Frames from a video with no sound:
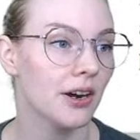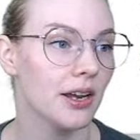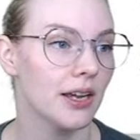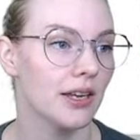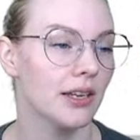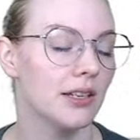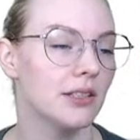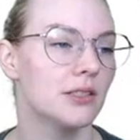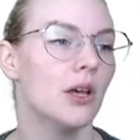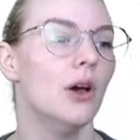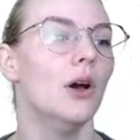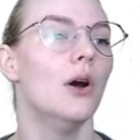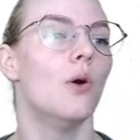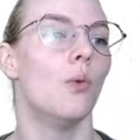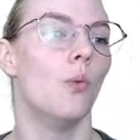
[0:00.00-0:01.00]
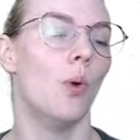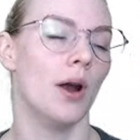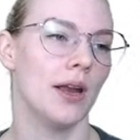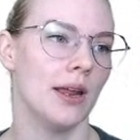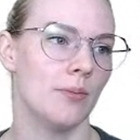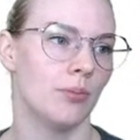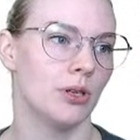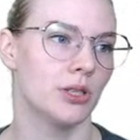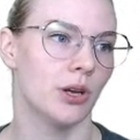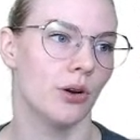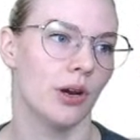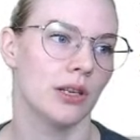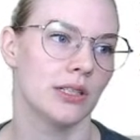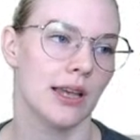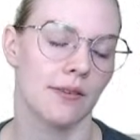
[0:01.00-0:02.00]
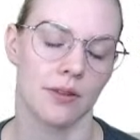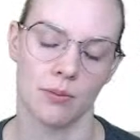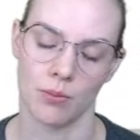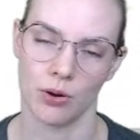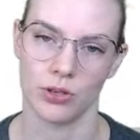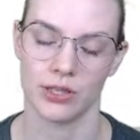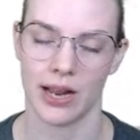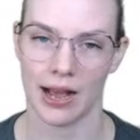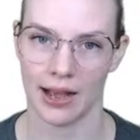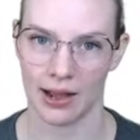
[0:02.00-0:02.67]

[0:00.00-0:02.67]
is what input tokens have the most